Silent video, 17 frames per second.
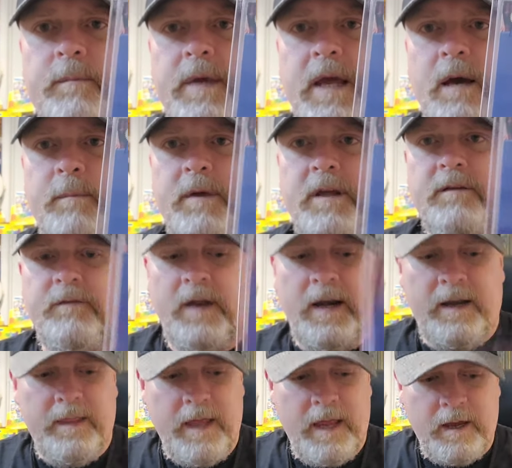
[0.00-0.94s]
Yeah, big
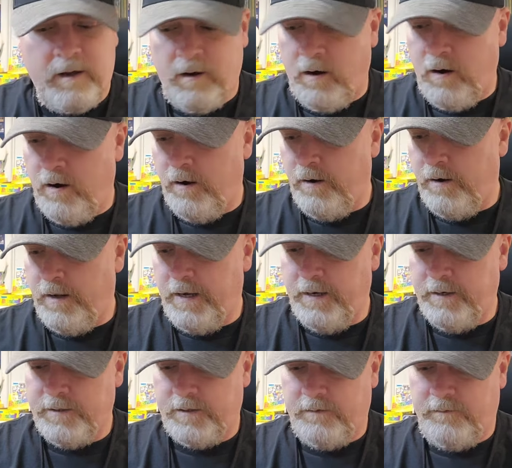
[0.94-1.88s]
fan of that card.
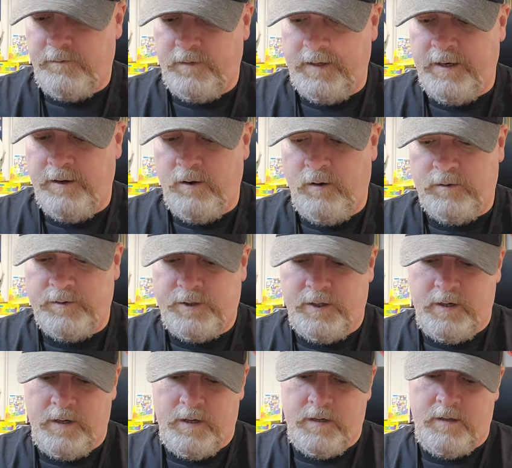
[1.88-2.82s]
Here's a Fleer
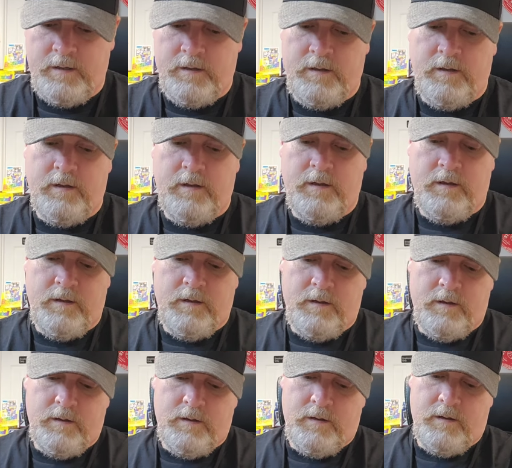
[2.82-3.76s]
Ultra
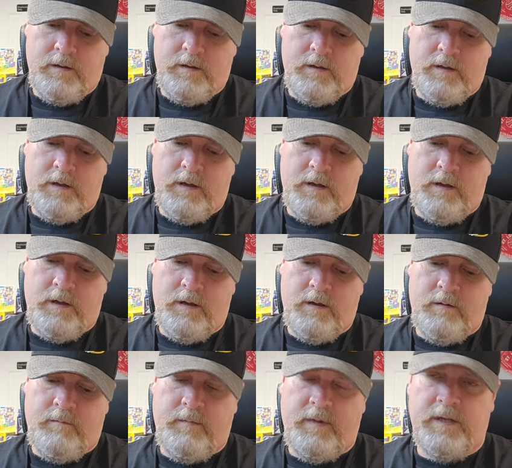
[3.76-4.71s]

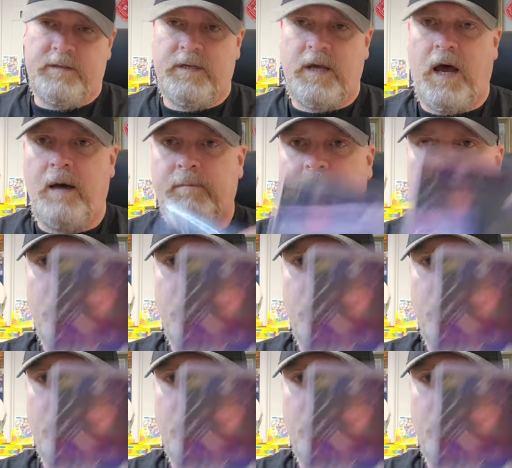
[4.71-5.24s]
Top